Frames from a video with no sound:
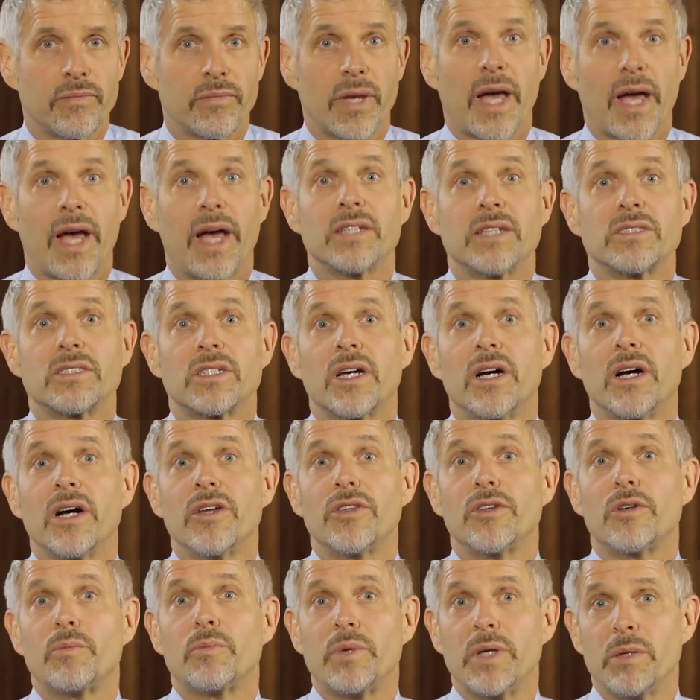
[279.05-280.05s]
Ask
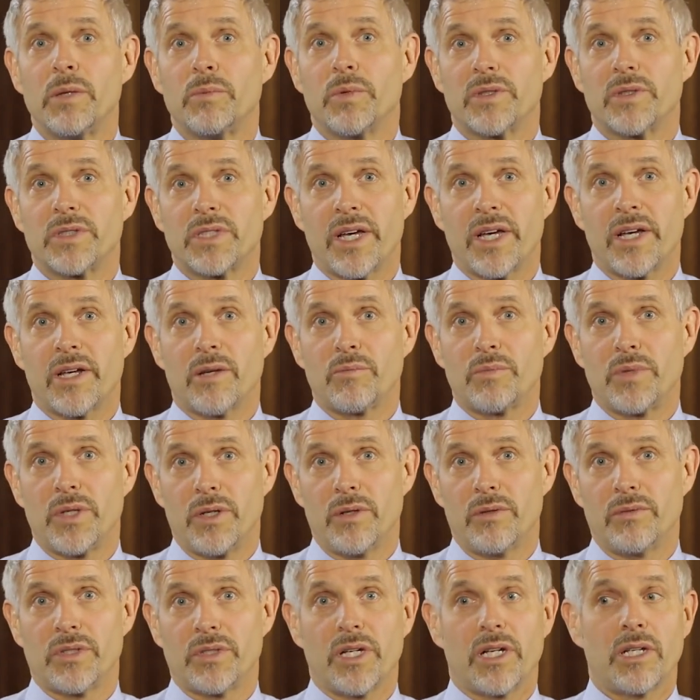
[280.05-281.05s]
other people to help
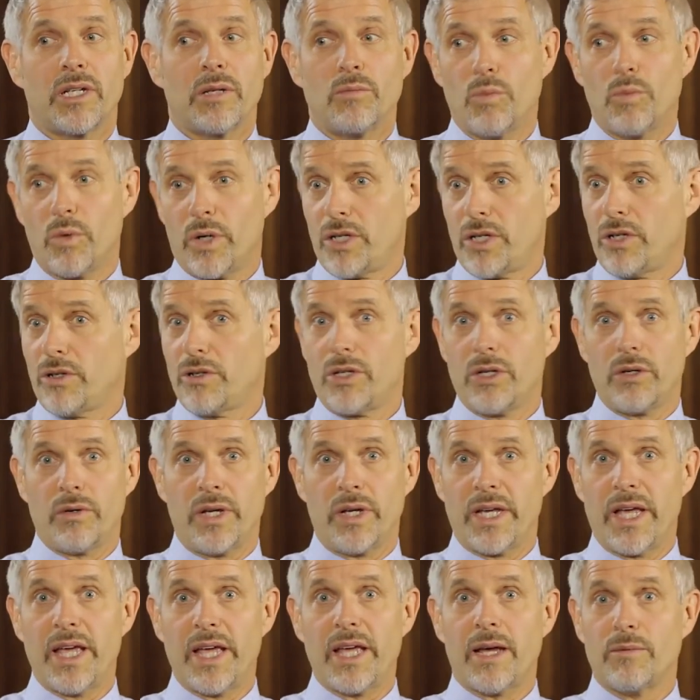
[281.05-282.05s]
you. Tell them what you're
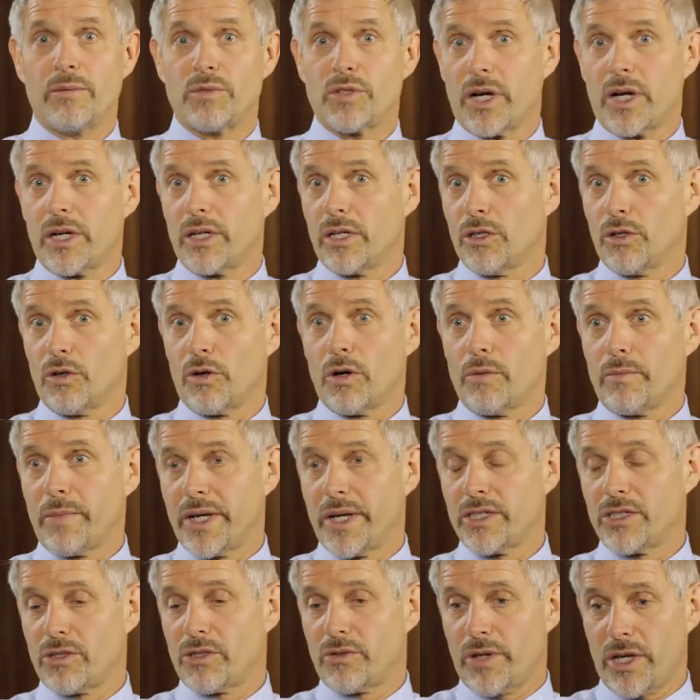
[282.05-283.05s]
doing. Hey, I'm trying to lower
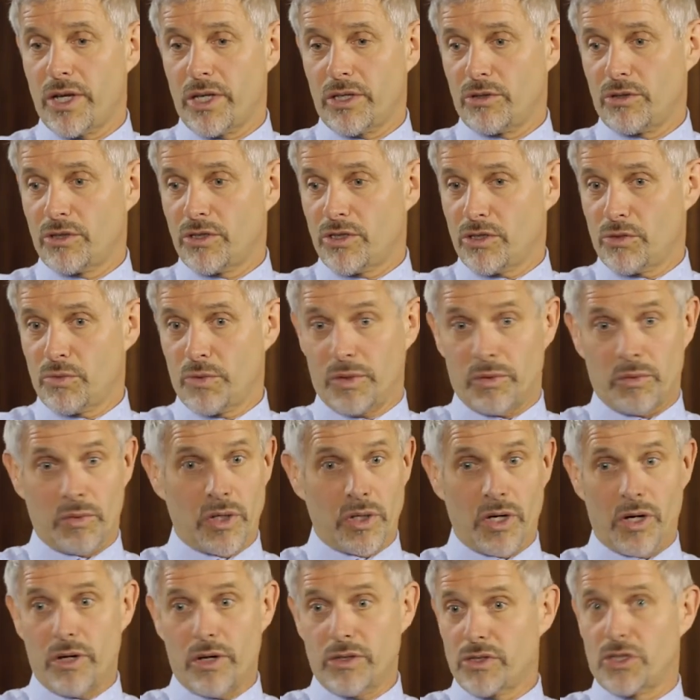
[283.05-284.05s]
my stress with
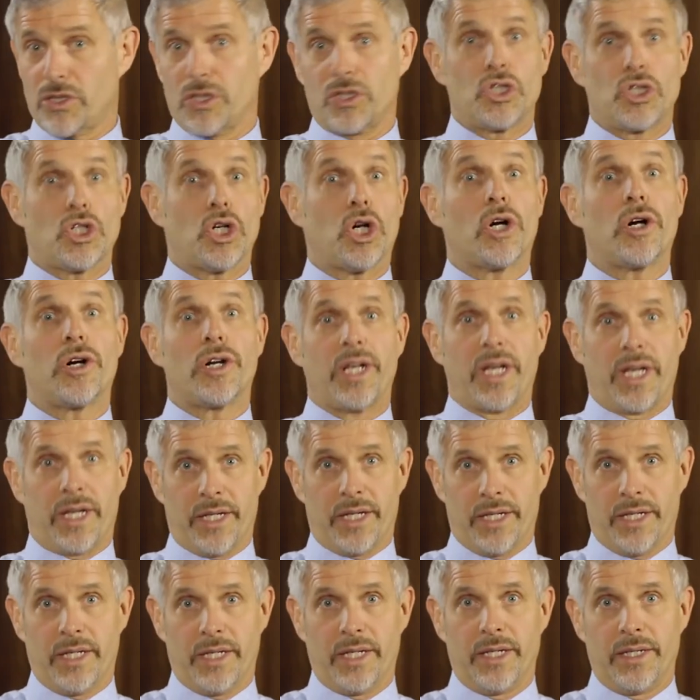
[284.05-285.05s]
regards to charting.
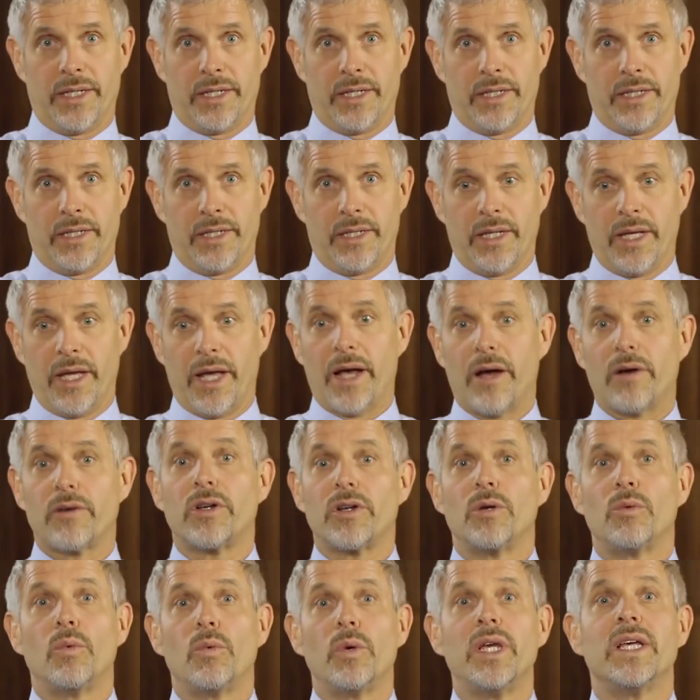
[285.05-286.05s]
How
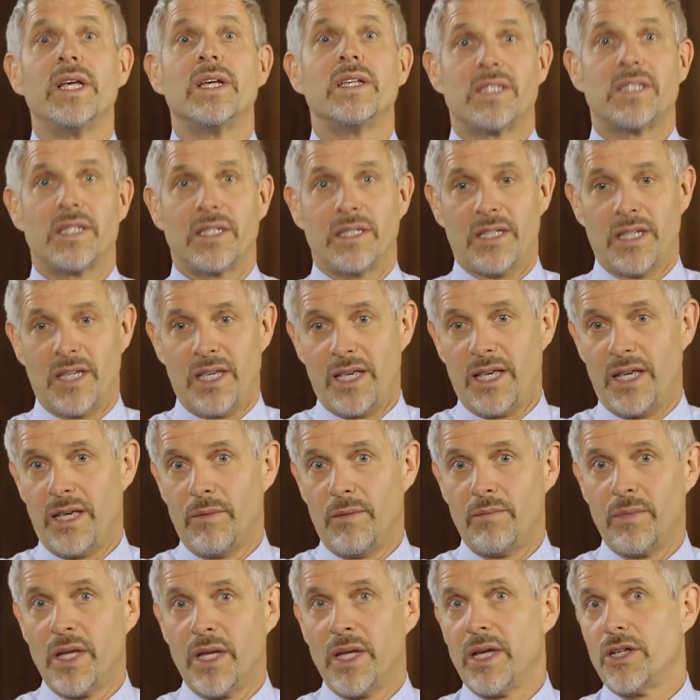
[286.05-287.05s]
can we as a
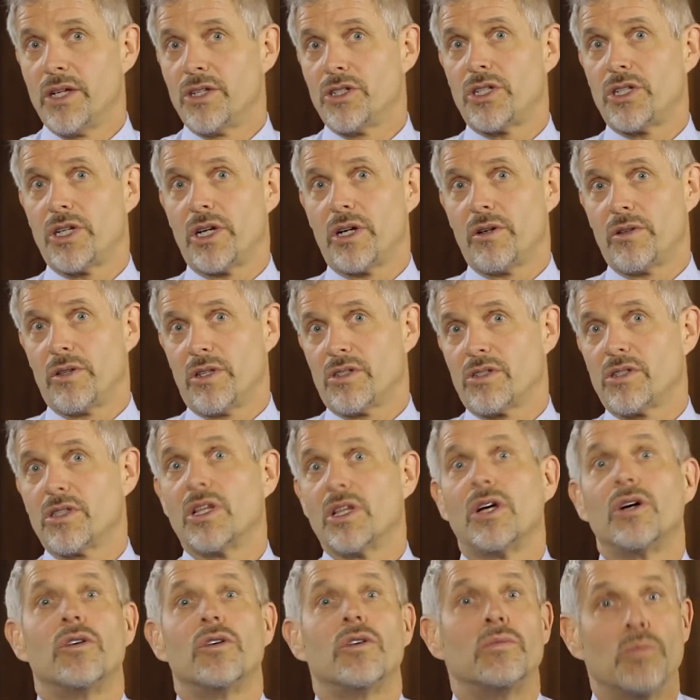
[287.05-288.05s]
team share this
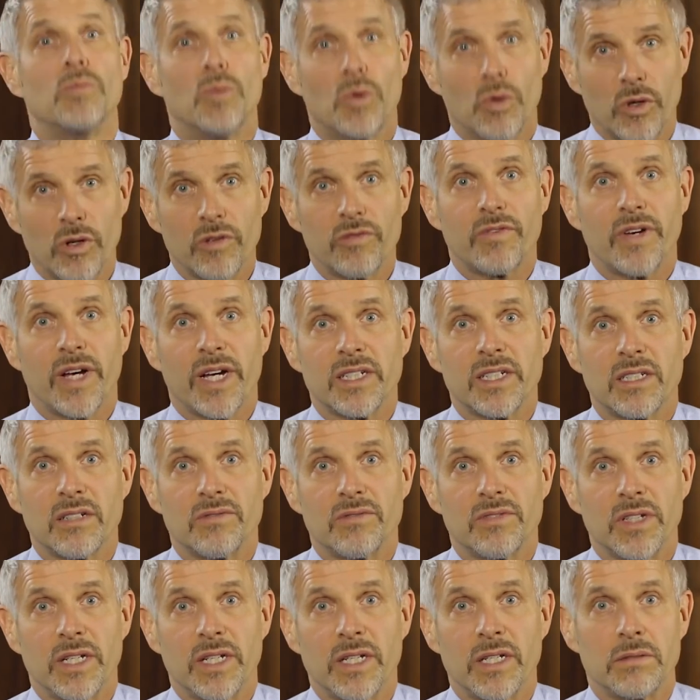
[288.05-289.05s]
load more
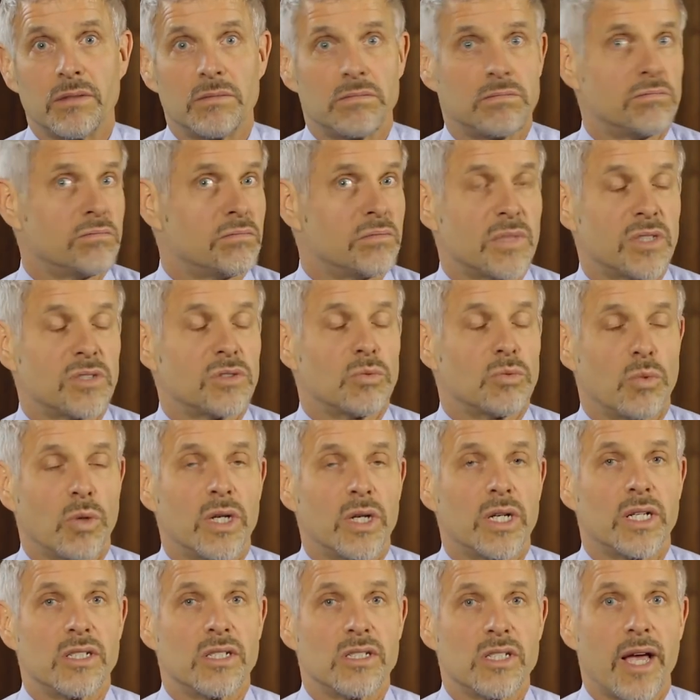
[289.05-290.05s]
effectively? That's
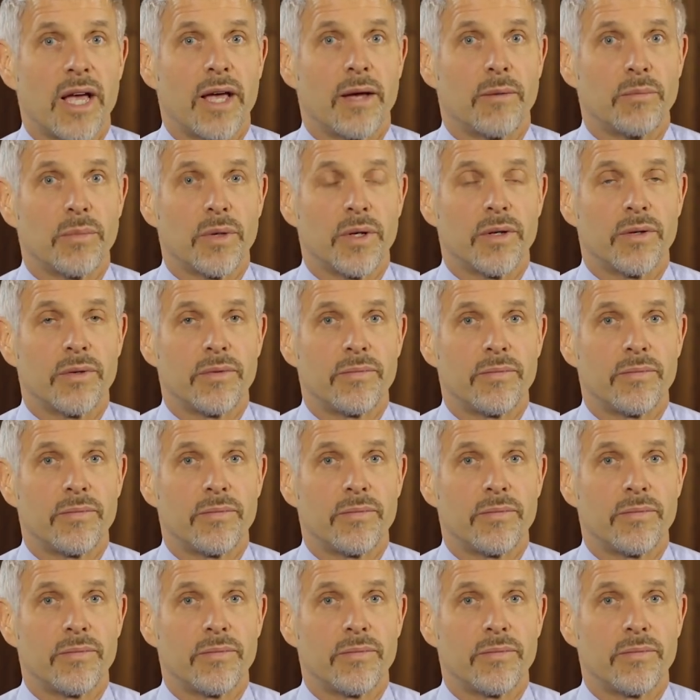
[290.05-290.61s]
one example.